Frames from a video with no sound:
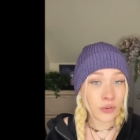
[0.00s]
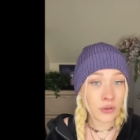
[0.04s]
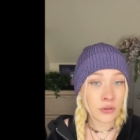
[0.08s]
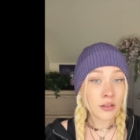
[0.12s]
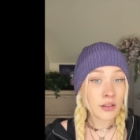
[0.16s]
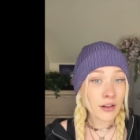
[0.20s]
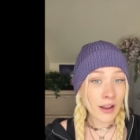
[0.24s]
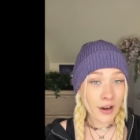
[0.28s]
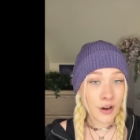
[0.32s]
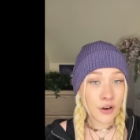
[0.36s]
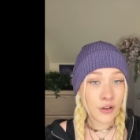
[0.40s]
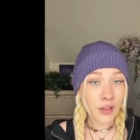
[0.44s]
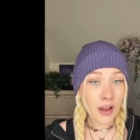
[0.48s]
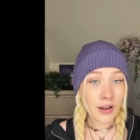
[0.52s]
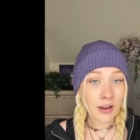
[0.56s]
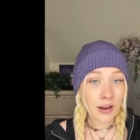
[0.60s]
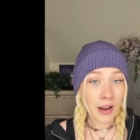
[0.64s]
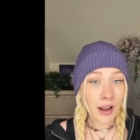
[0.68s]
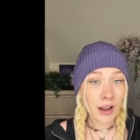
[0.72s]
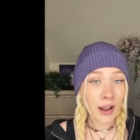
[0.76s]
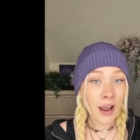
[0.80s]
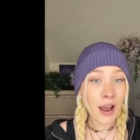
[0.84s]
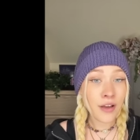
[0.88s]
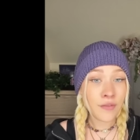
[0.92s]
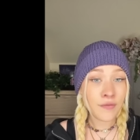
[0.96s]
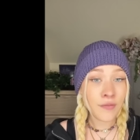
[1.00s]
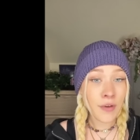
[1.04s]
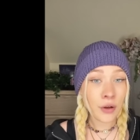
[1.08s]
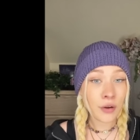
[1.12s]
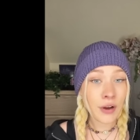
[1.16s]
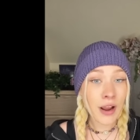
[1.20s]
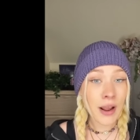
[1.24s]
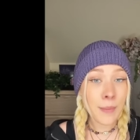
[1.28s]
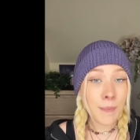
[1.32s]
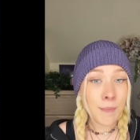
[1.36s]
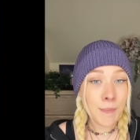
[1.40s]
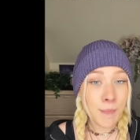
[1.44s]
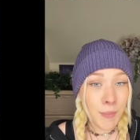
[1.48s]
Later that day, I found
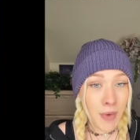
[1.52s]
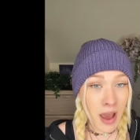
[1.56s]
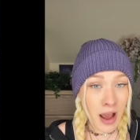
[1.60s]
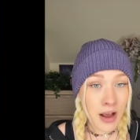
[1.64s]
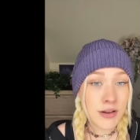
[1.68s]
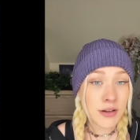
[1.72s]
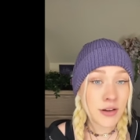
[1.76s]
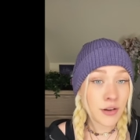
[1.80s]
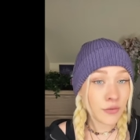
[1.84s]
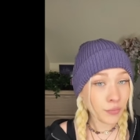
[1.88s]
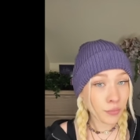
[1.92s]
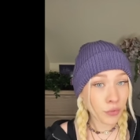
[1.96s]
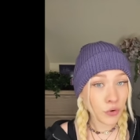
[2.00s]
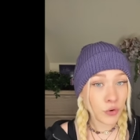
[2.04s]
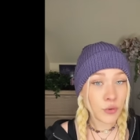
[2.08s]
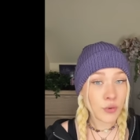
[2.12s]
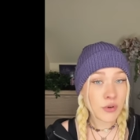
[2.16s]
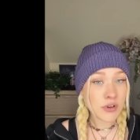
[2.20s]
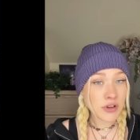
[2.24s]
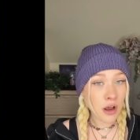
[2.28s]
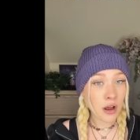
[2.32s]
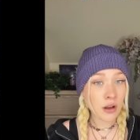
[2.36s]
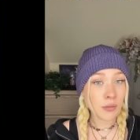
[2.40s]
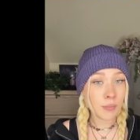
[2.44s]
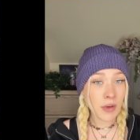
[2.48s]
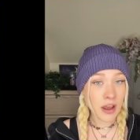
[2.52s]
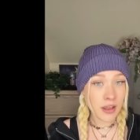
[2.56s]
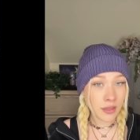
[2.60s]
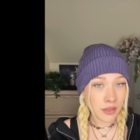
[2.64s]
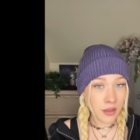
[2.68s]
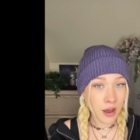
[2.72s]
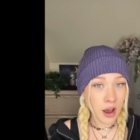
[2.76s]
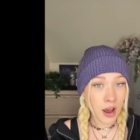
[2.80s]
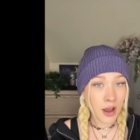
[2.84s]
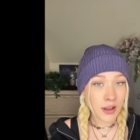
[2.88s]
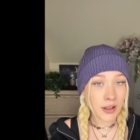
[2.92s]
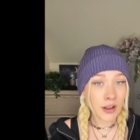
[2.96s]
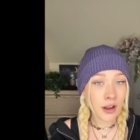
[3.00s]
a massive bruise on my
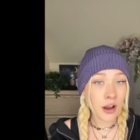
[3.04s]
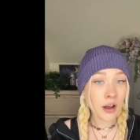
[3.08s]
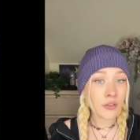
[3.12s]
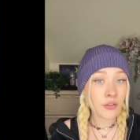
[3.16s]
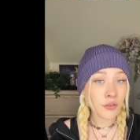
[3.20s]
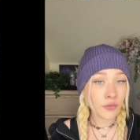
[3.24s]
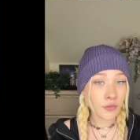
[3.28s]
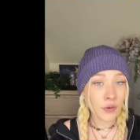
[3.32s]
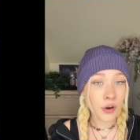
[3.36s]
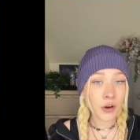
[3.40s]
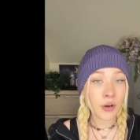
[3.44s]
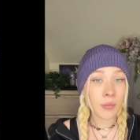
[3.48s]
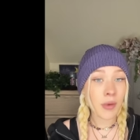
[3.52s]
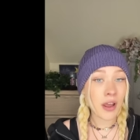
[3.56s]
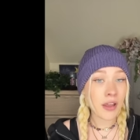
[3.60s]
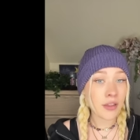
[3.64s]
thigh, like on the front of my